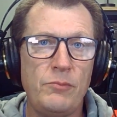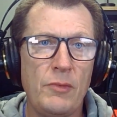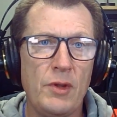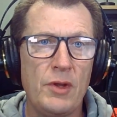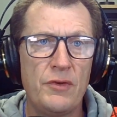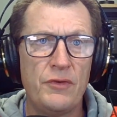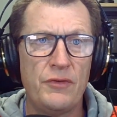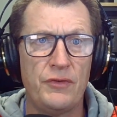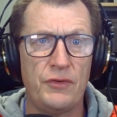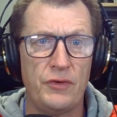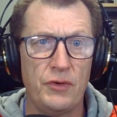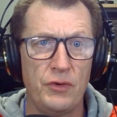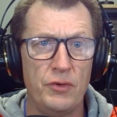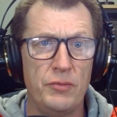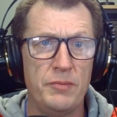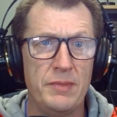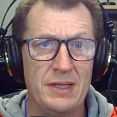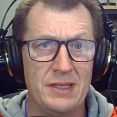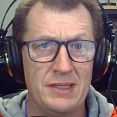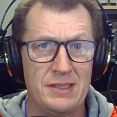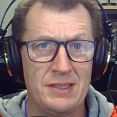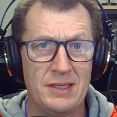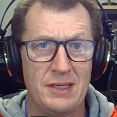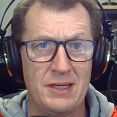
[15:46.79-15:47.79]
Zoom
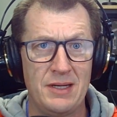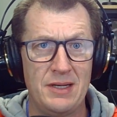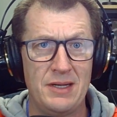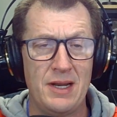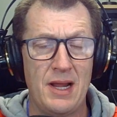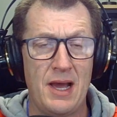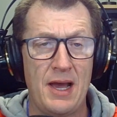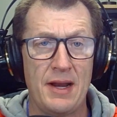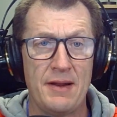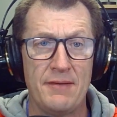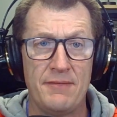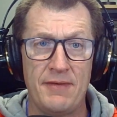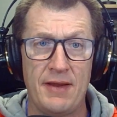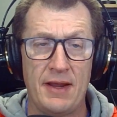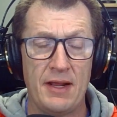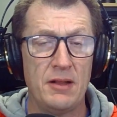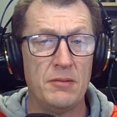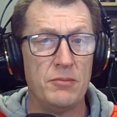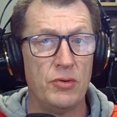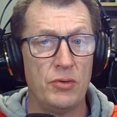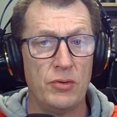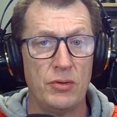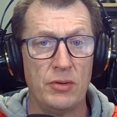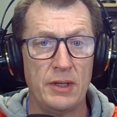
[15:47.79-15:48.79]
is not
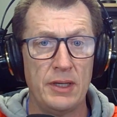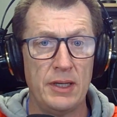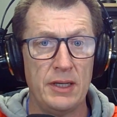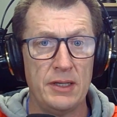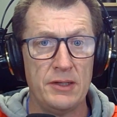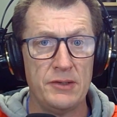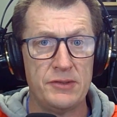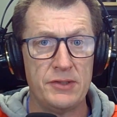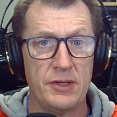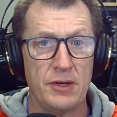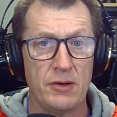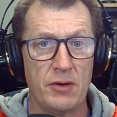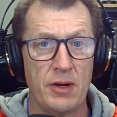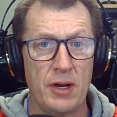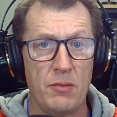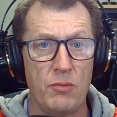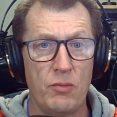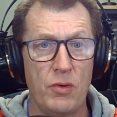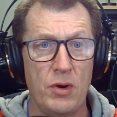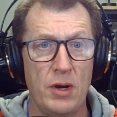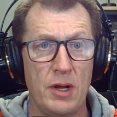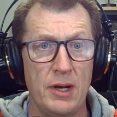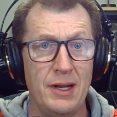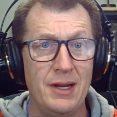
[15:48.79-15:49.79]
available in CineCam
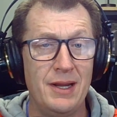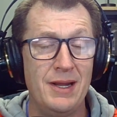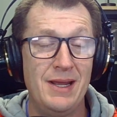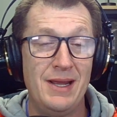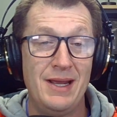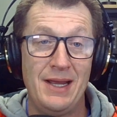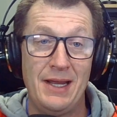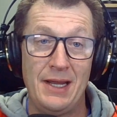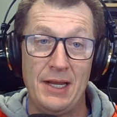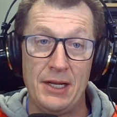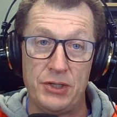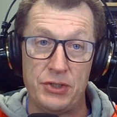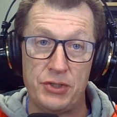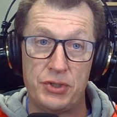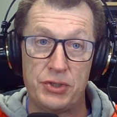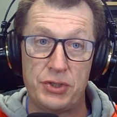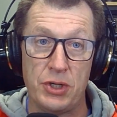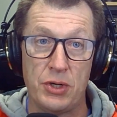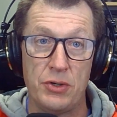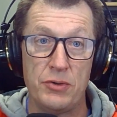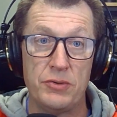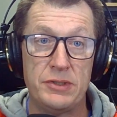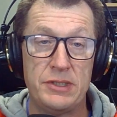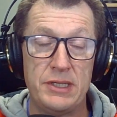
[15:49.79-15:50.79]
1. It
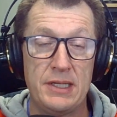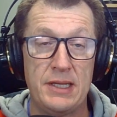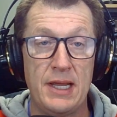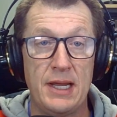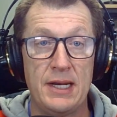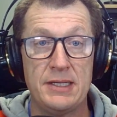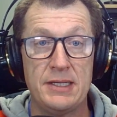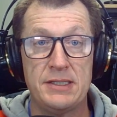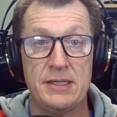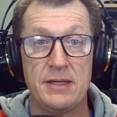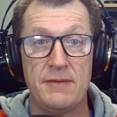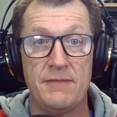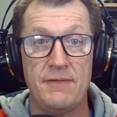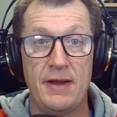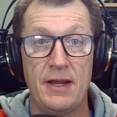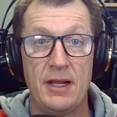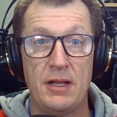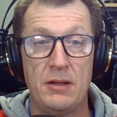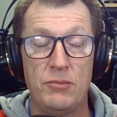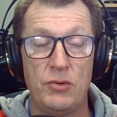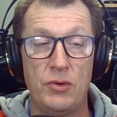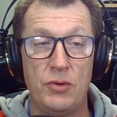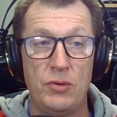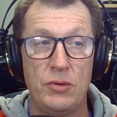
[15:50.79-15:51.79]
shows it that it's
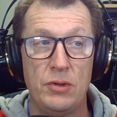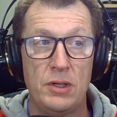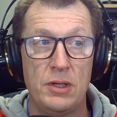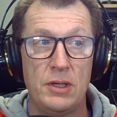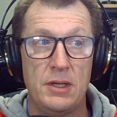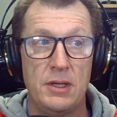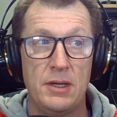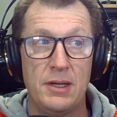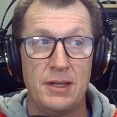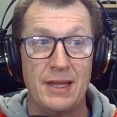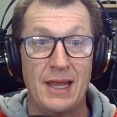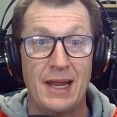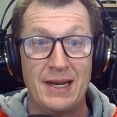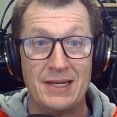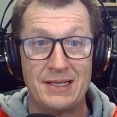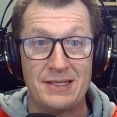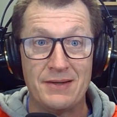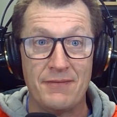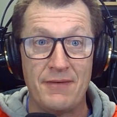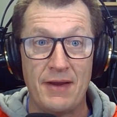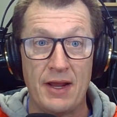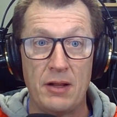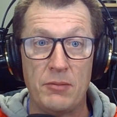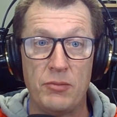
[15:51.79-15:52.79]
available in
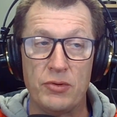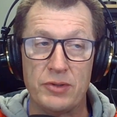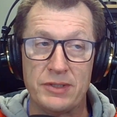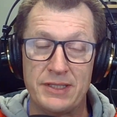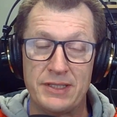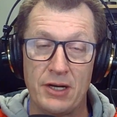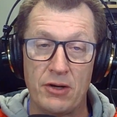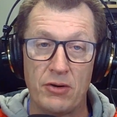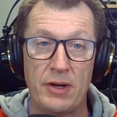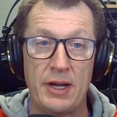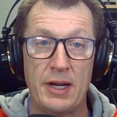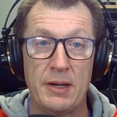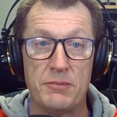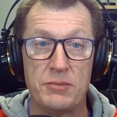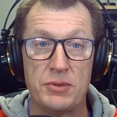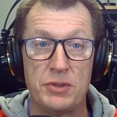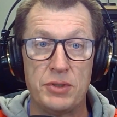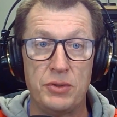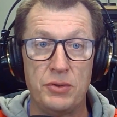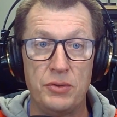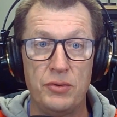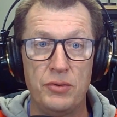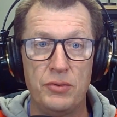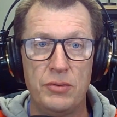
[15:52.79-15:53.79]
CineCam
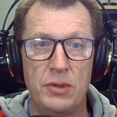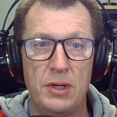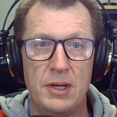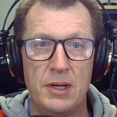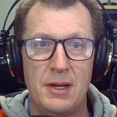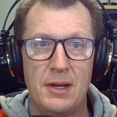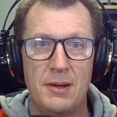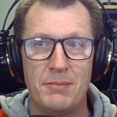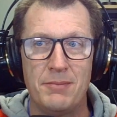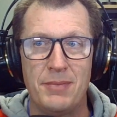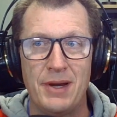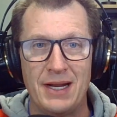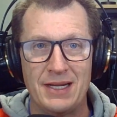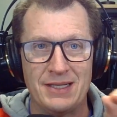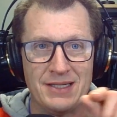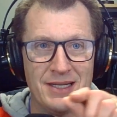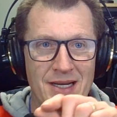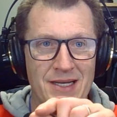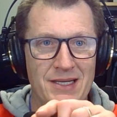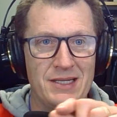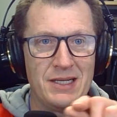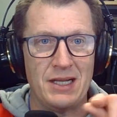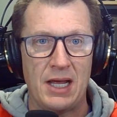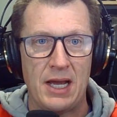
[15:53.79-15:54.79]
2, but as
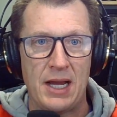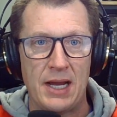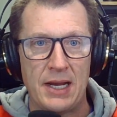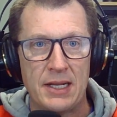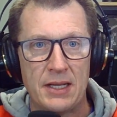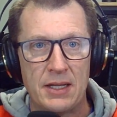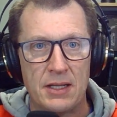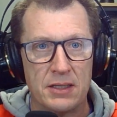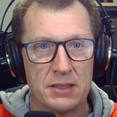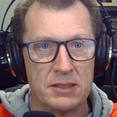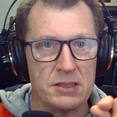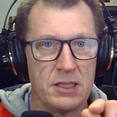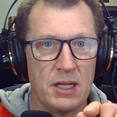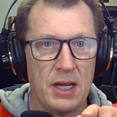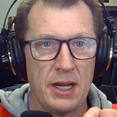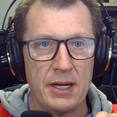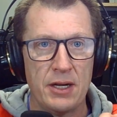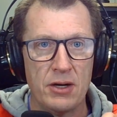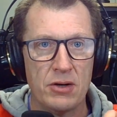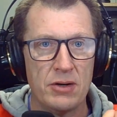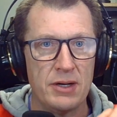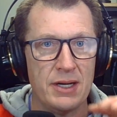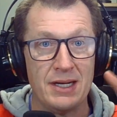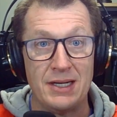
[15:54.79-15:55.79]
I slide the
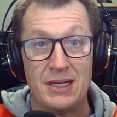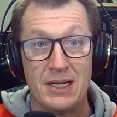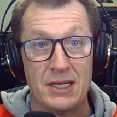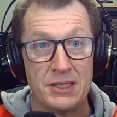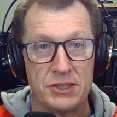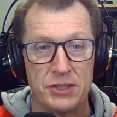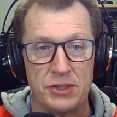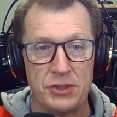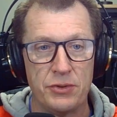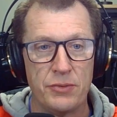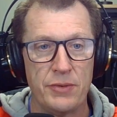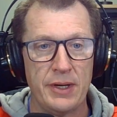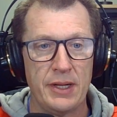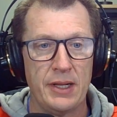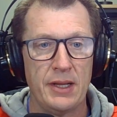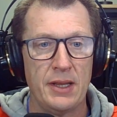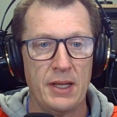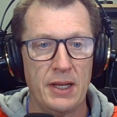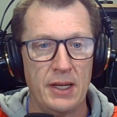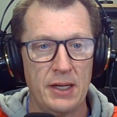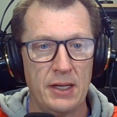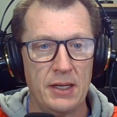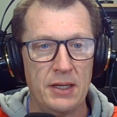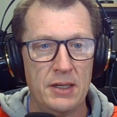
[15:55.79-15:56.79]
slider, it doesn't do
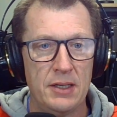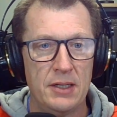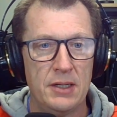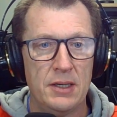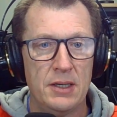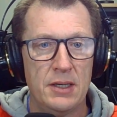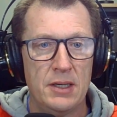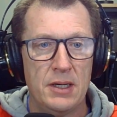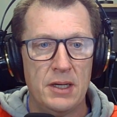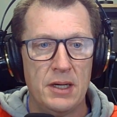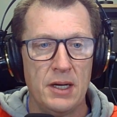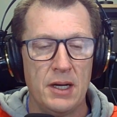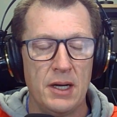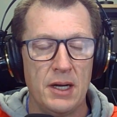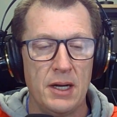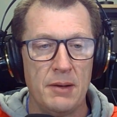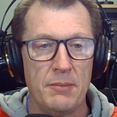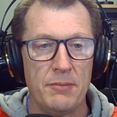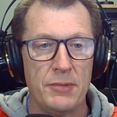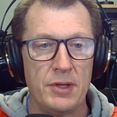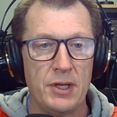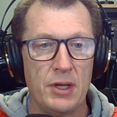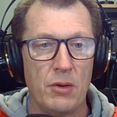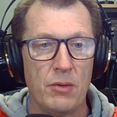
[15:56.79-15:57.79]
anything.
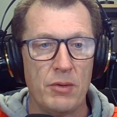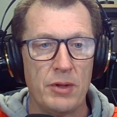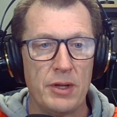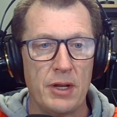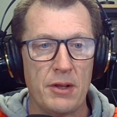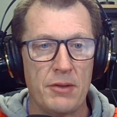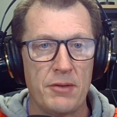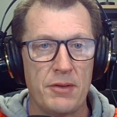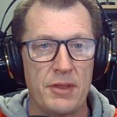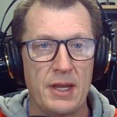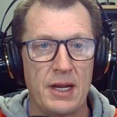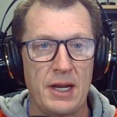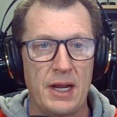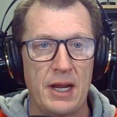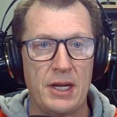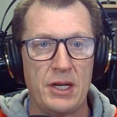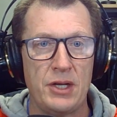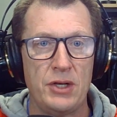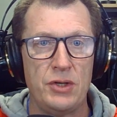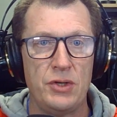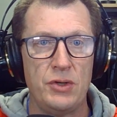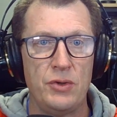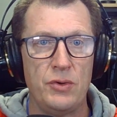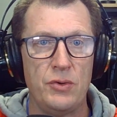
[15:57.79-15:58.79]
The only other thing I
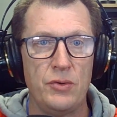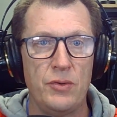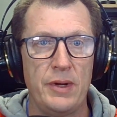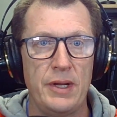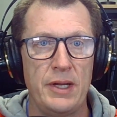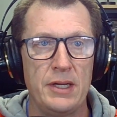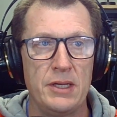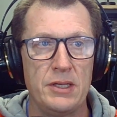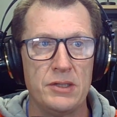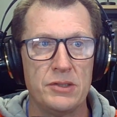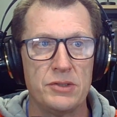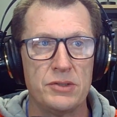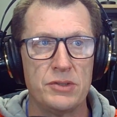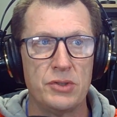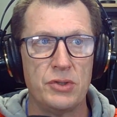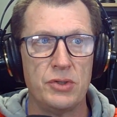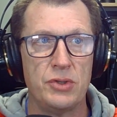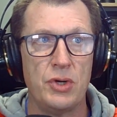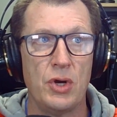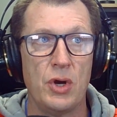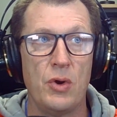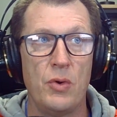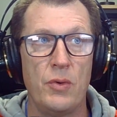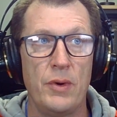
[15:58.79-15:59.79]
can do is
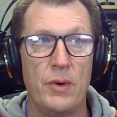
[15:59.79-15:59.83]
go